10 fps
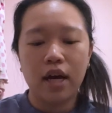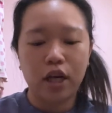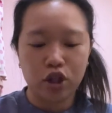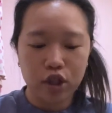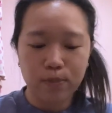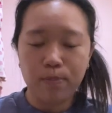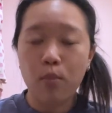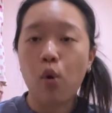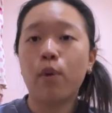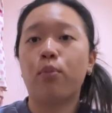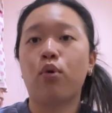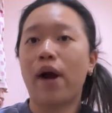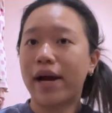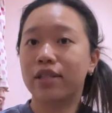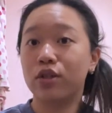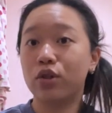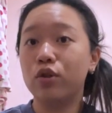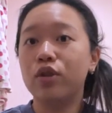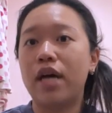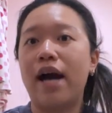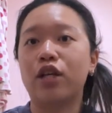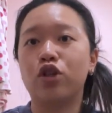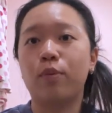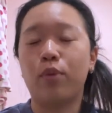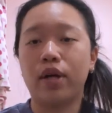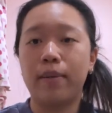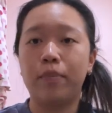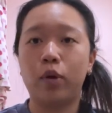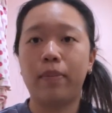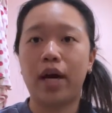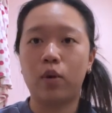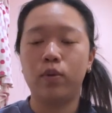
it's just more practical to actually bring a book bag